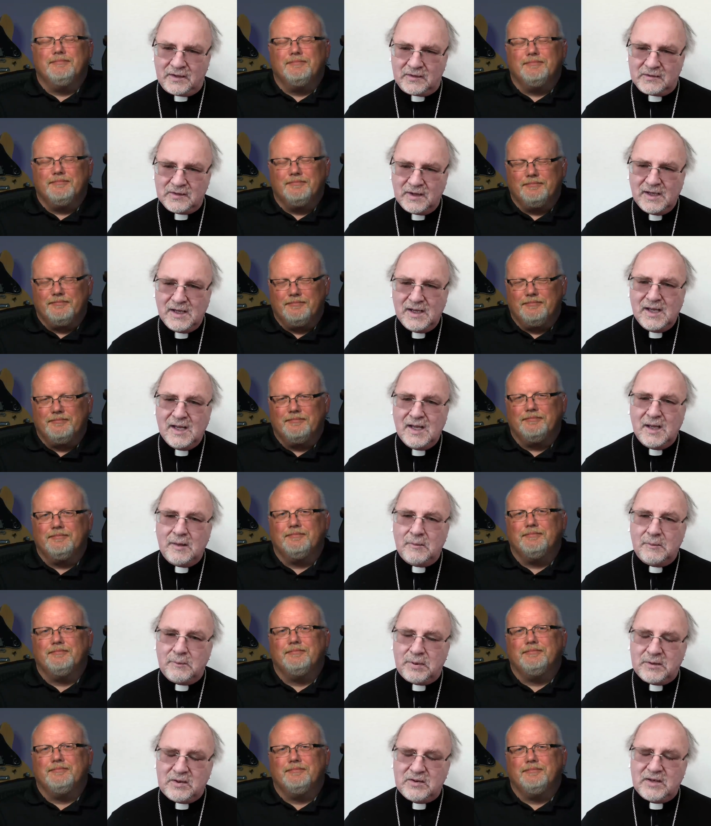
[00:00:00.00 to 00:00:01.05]
Speaker 1: things,
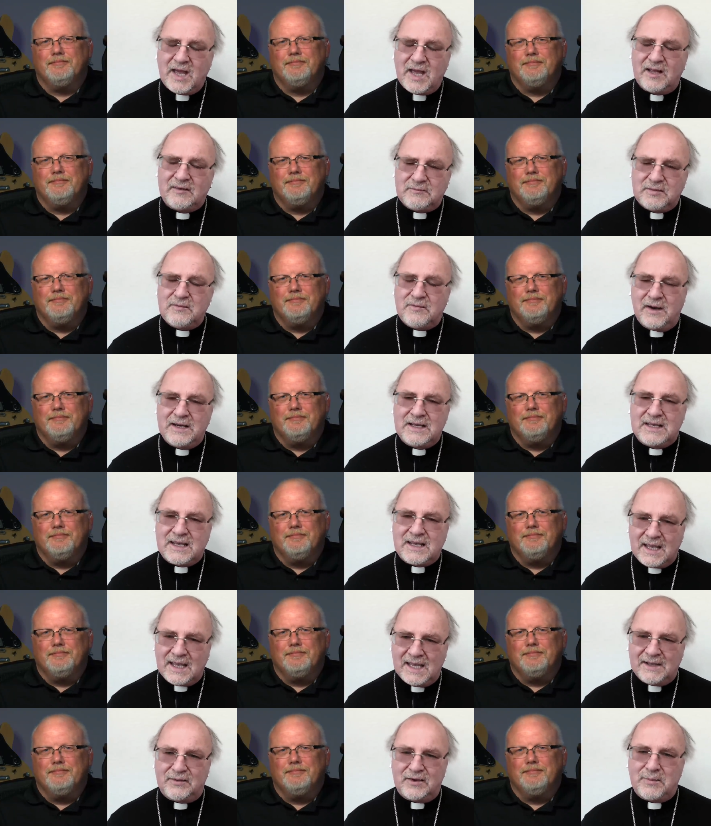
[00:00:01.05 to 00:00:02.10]
but you'd have to be
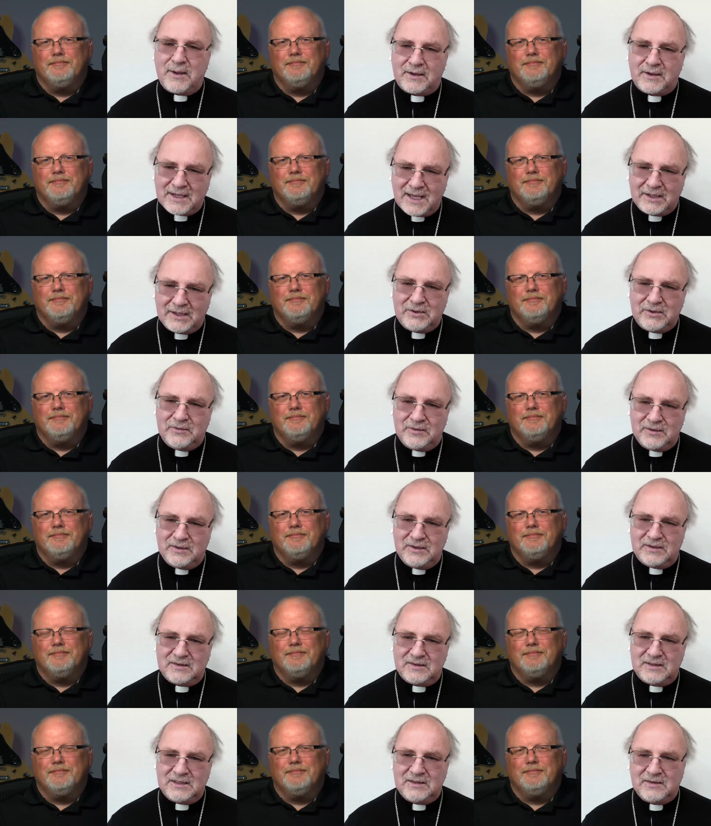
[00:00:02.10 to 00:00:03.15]
very careful about how you
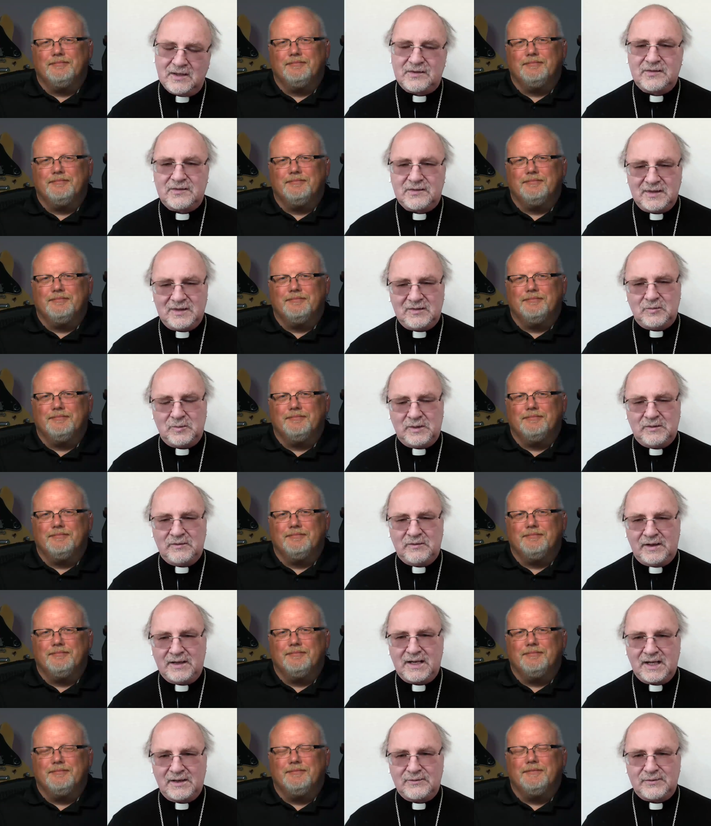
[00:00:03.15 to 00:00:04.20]
did it, and he doesn't seem to
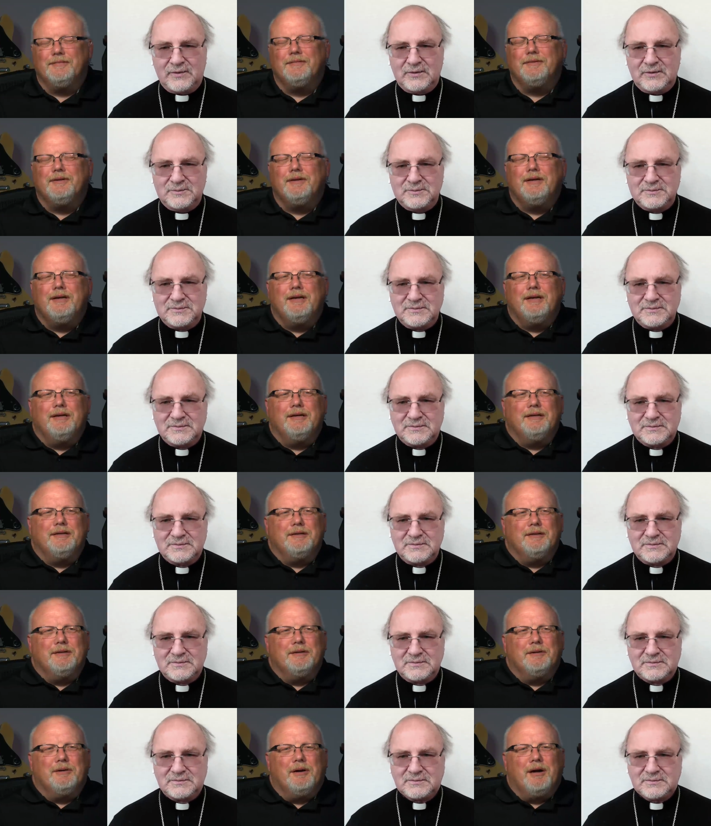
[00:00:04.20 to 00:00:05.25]
be very careful.
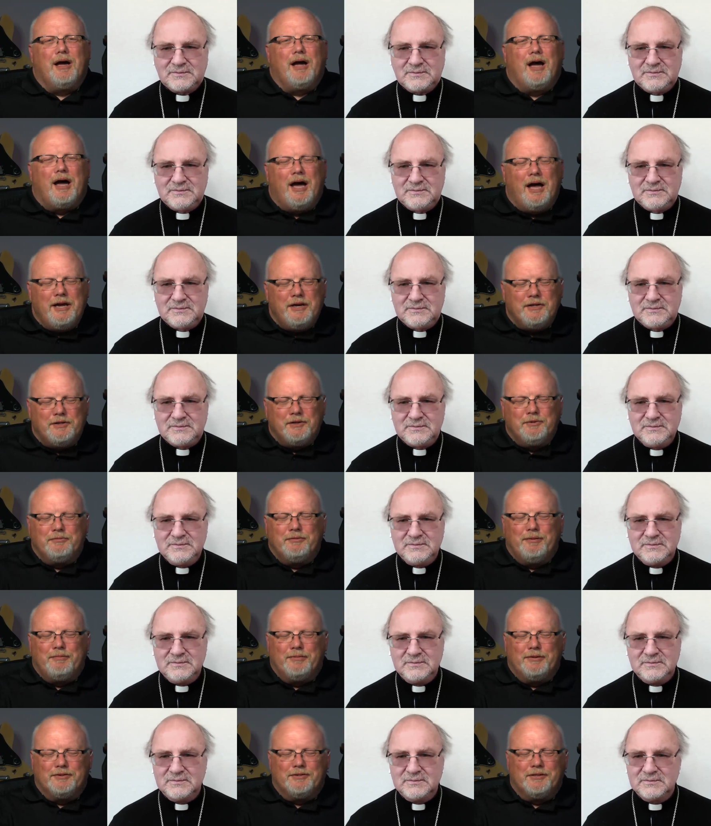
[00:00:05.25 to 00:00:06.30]
Speaker 2: I do
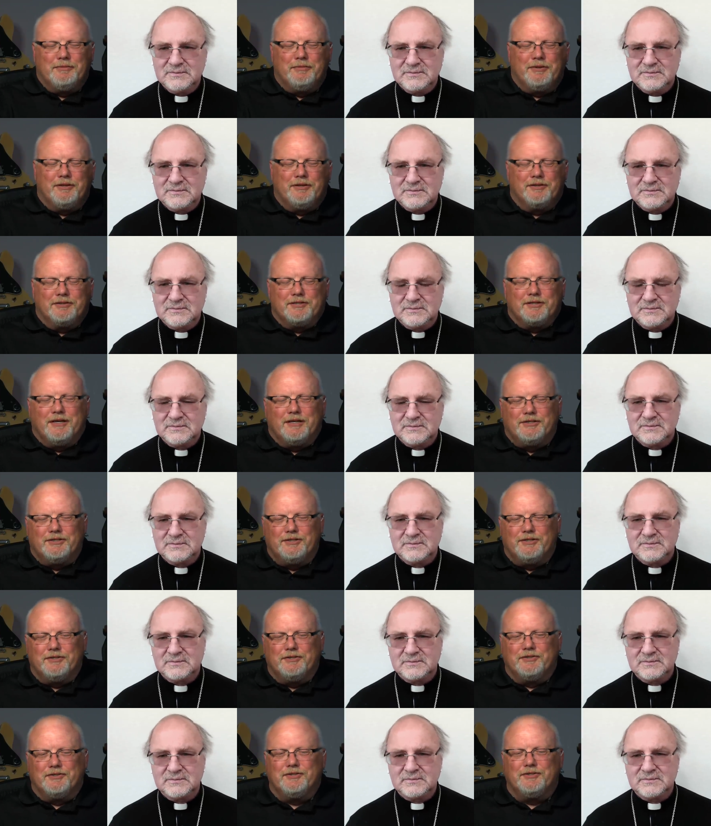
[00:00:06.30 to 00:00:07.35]
remember some of the
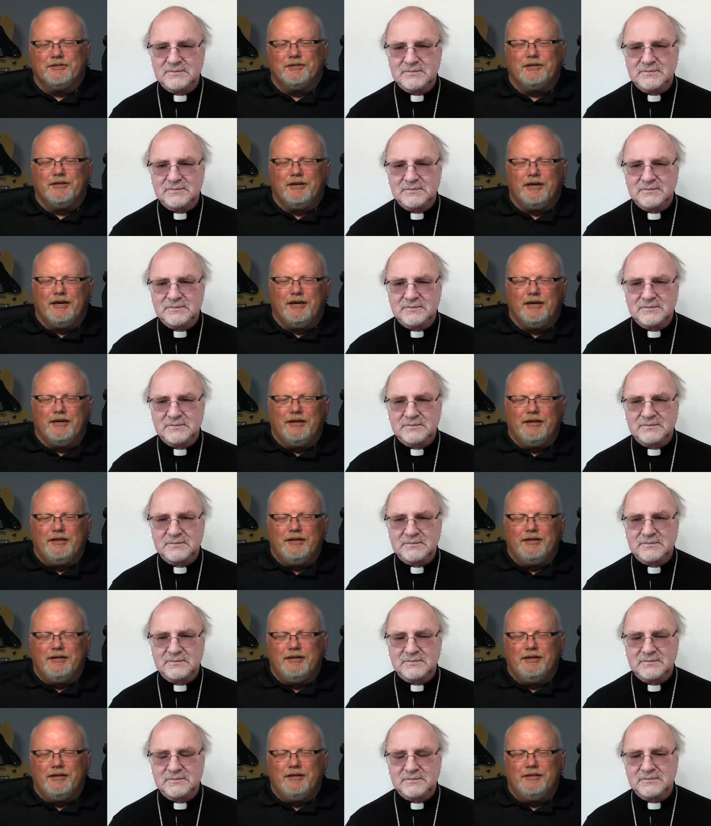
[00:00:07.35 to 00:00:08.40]
discussions uh,
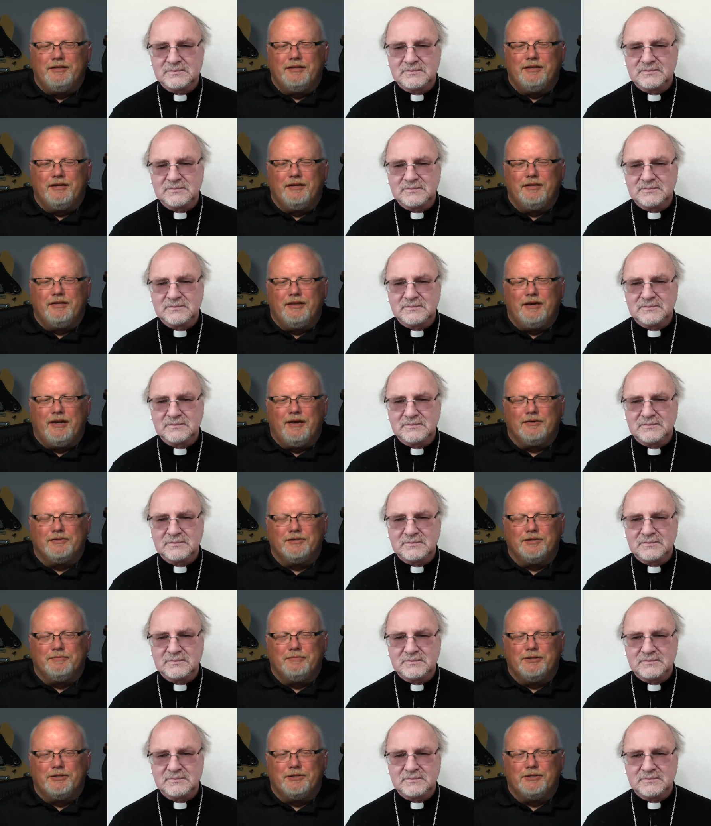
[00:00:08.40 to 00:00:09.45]
in the, the,
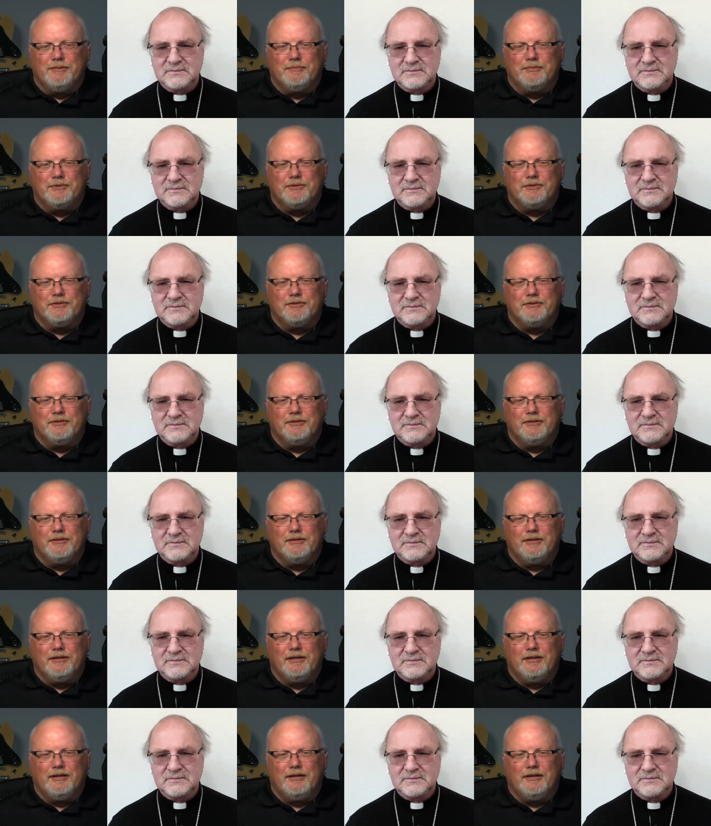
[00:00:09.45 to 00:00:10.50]
House of Bishops
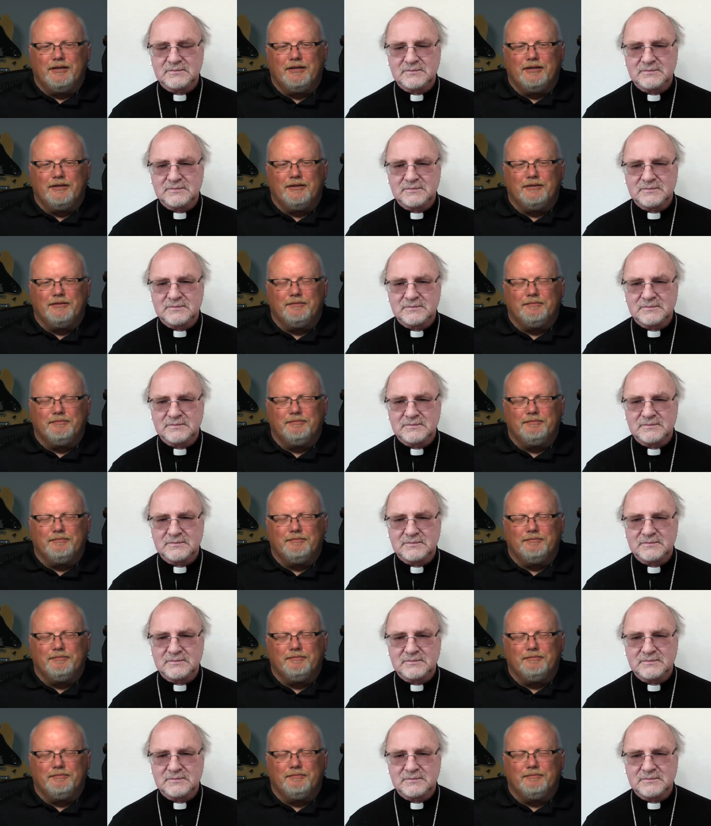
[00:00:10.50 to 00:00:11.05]
uh,